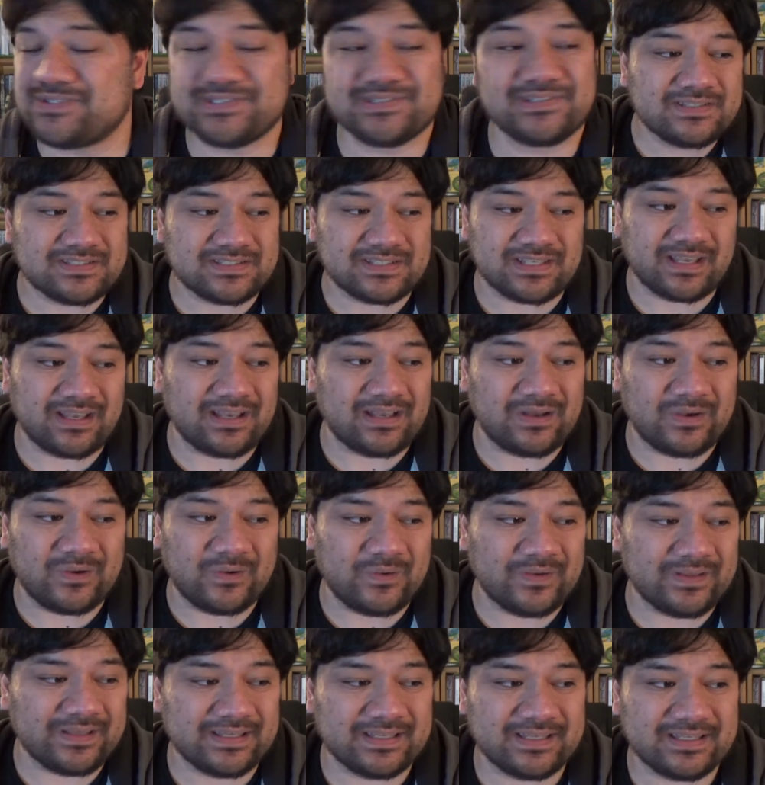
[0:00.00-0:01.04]

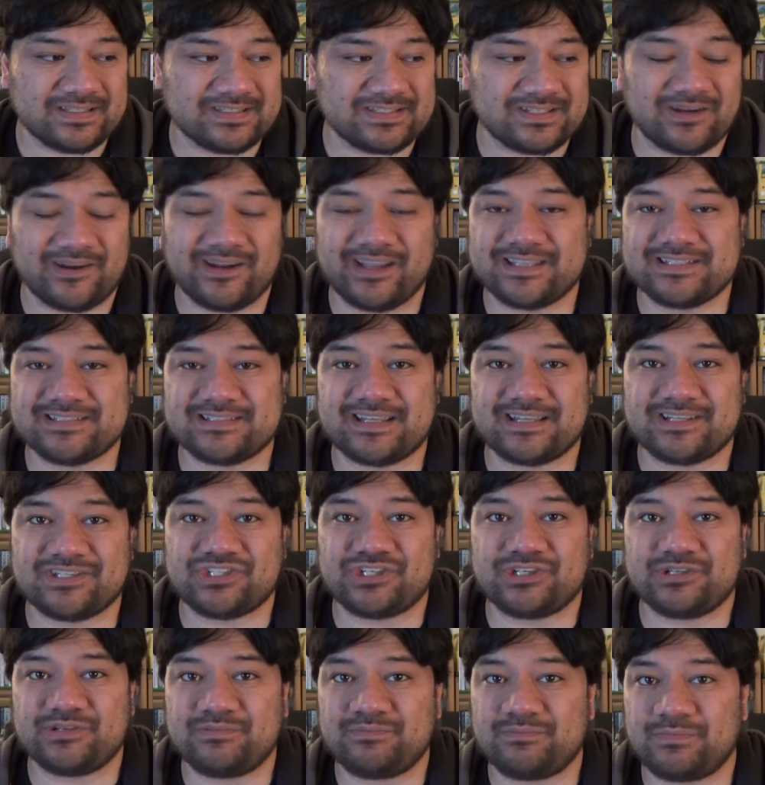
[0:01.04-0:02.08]
So, sorry
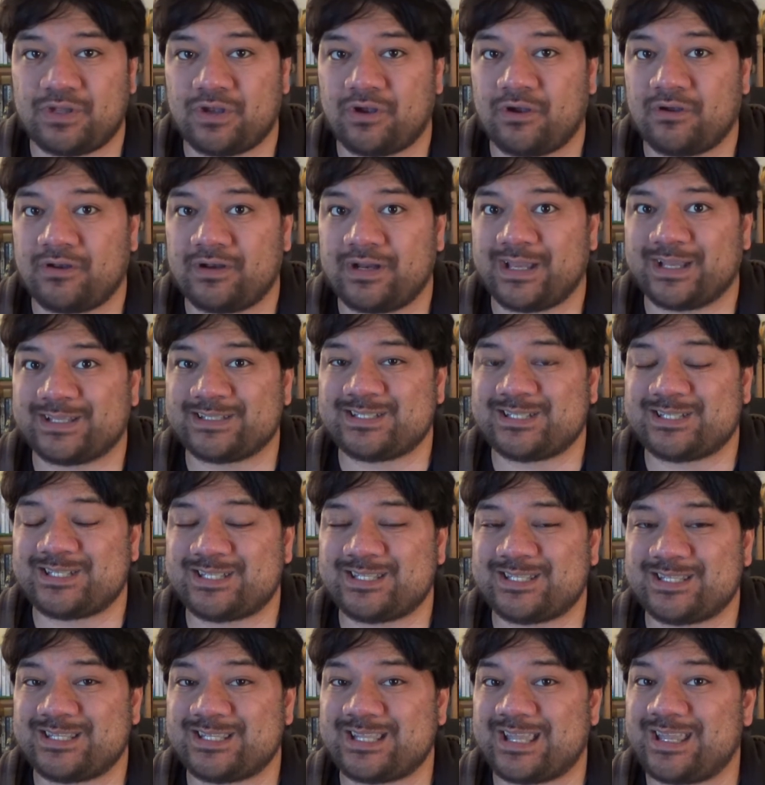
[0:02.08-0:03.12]
Extinction, you're an
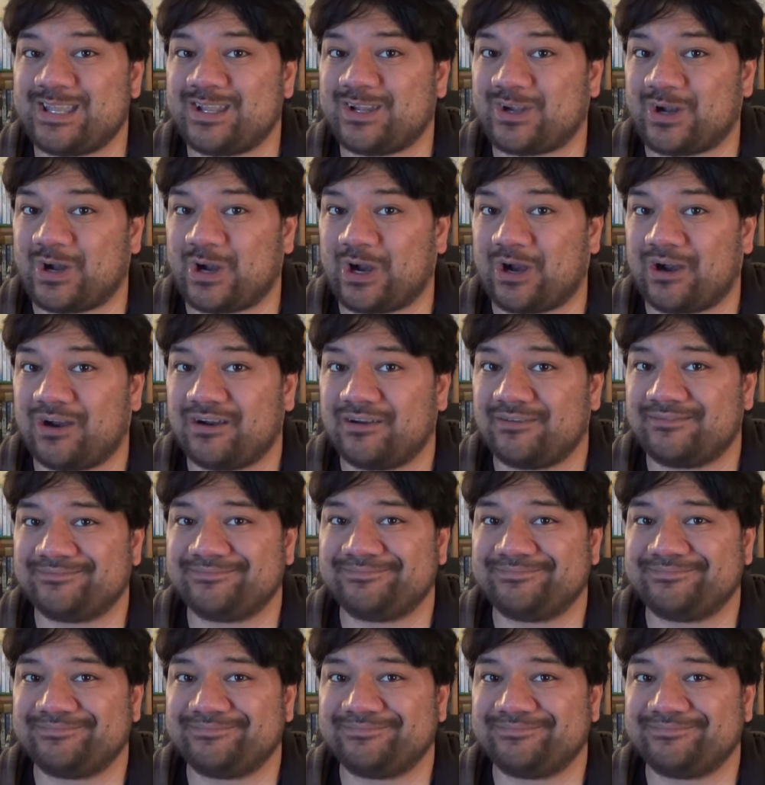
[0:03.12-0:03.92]
extinker.